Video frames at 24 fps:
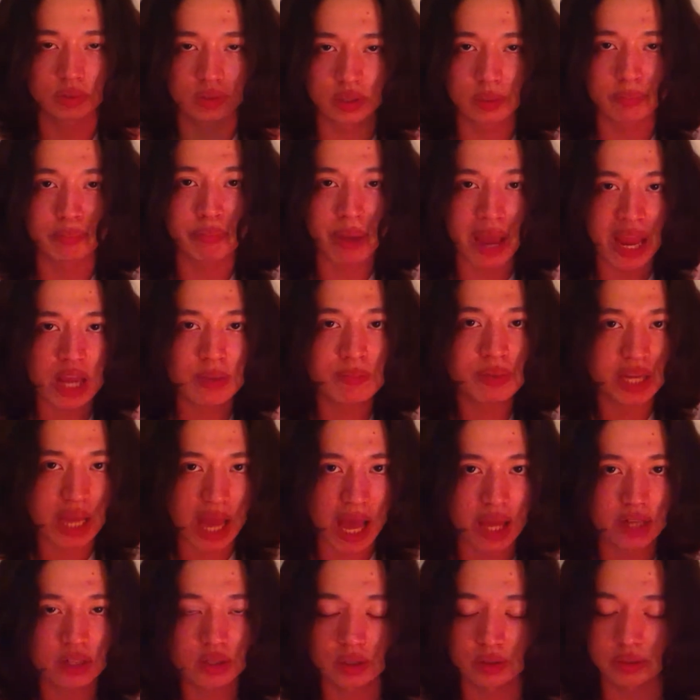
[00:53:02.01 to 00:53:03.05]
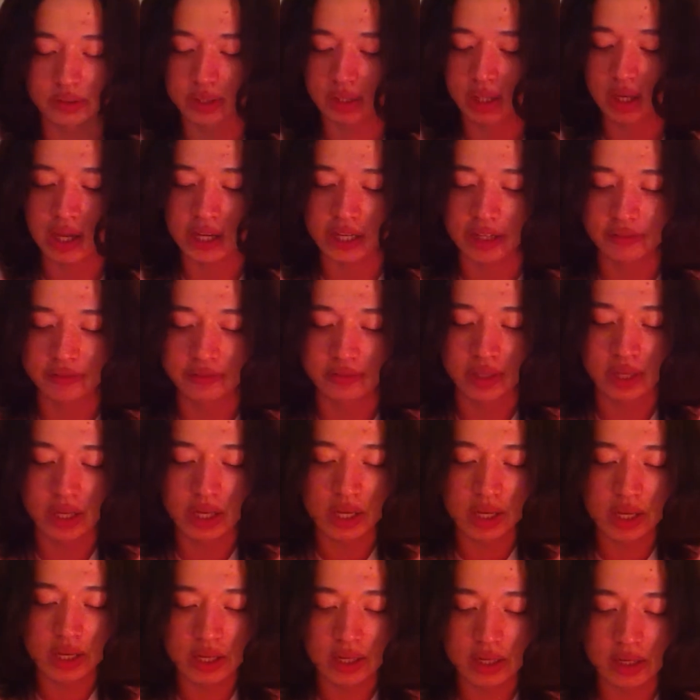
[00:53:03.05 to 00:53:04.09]
baby adult life.
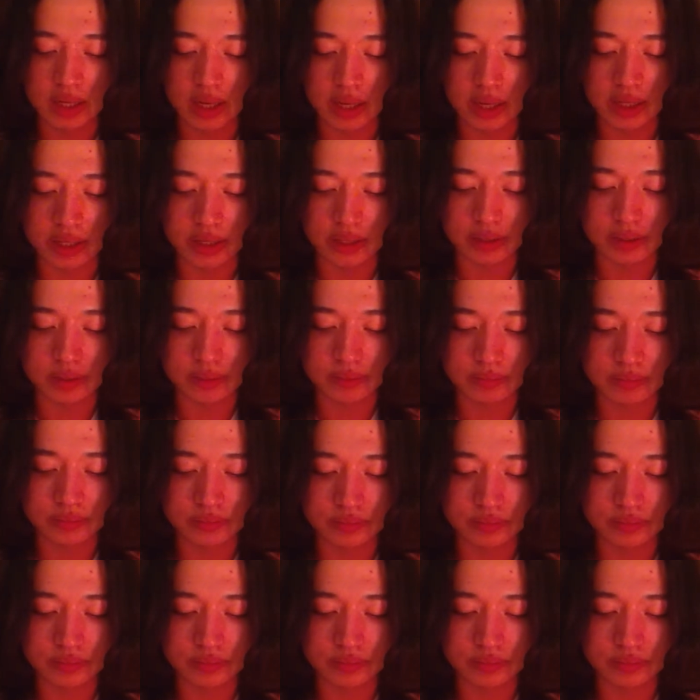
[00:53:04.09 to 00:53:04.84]
Like,